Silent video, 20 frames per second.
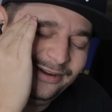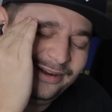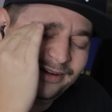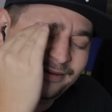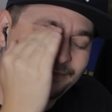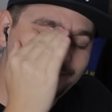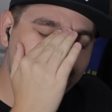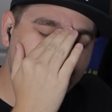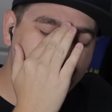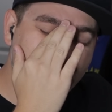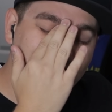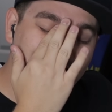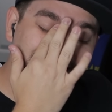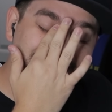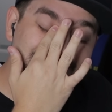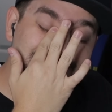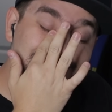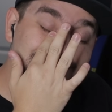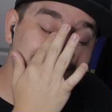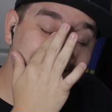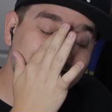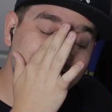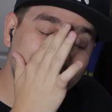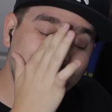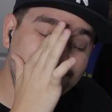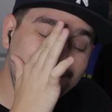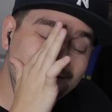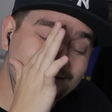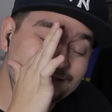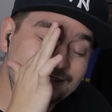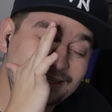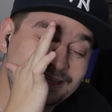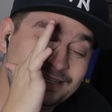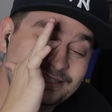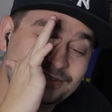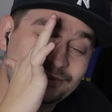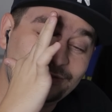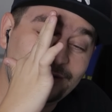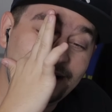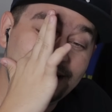We're back to the good old
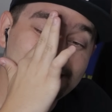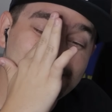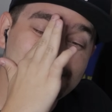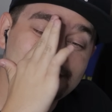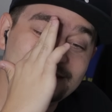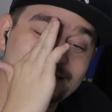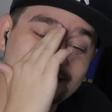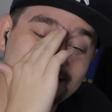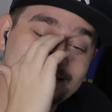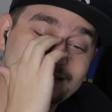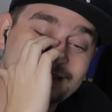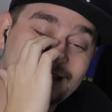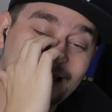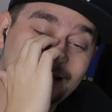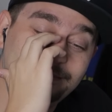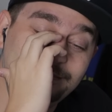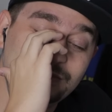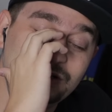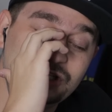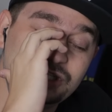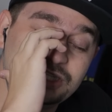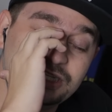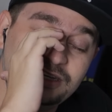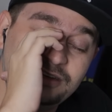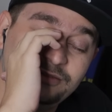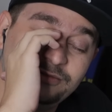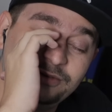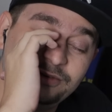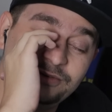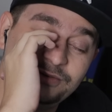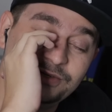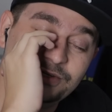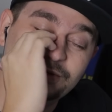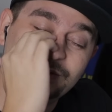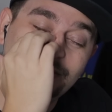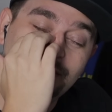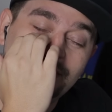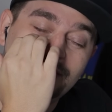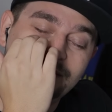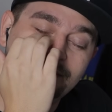days of watching this type of shit with
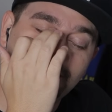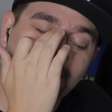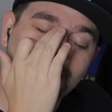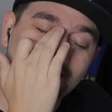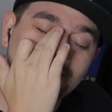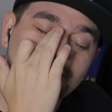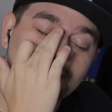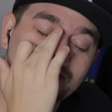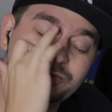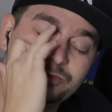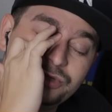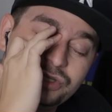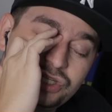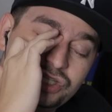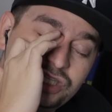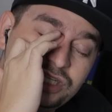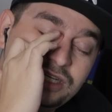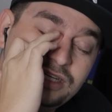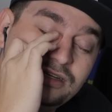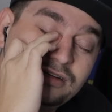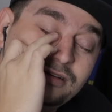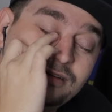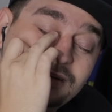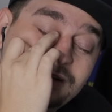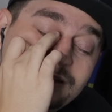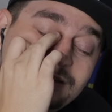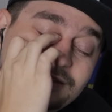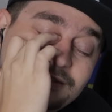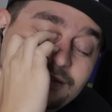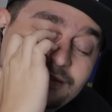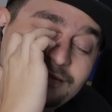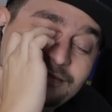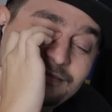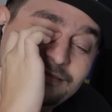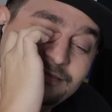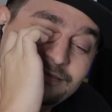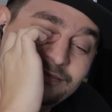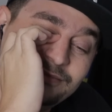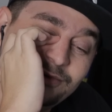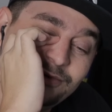Ruth and Marvelous Machinery
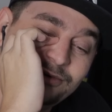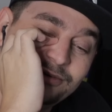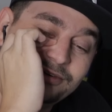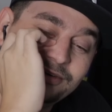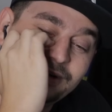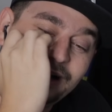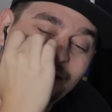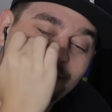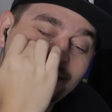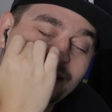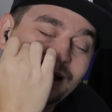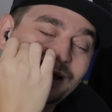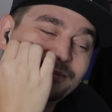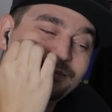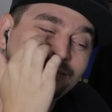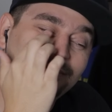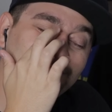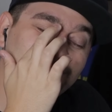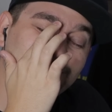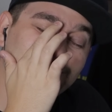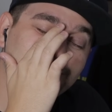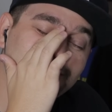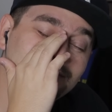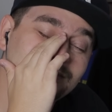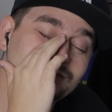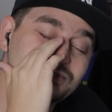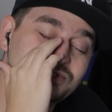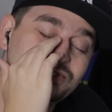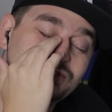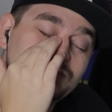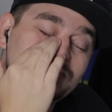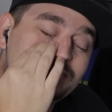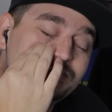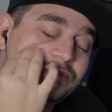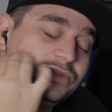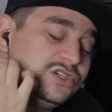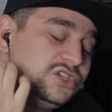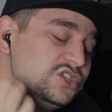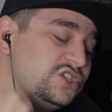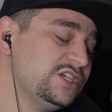and more. Now we got more
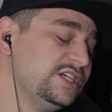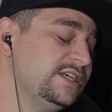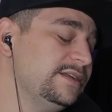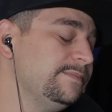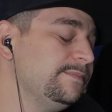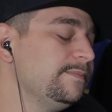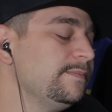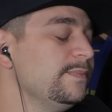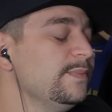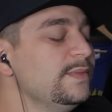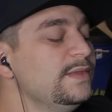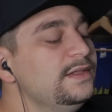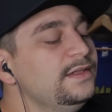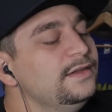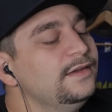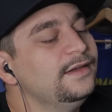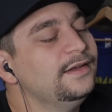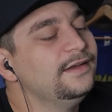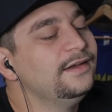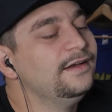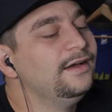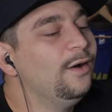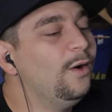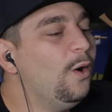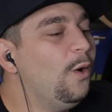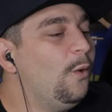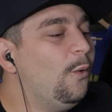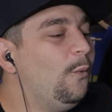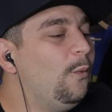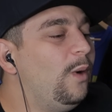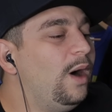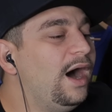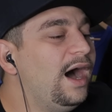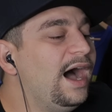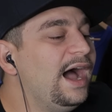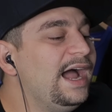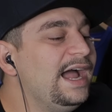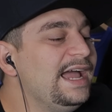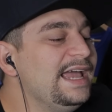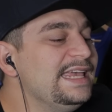stupid shit.
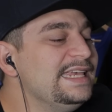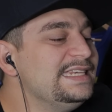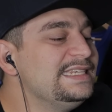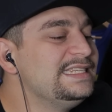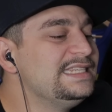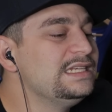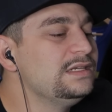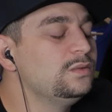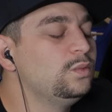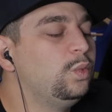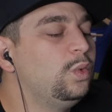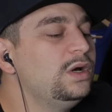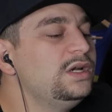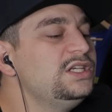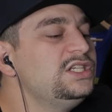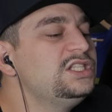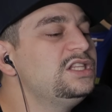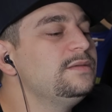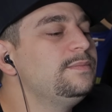Why? What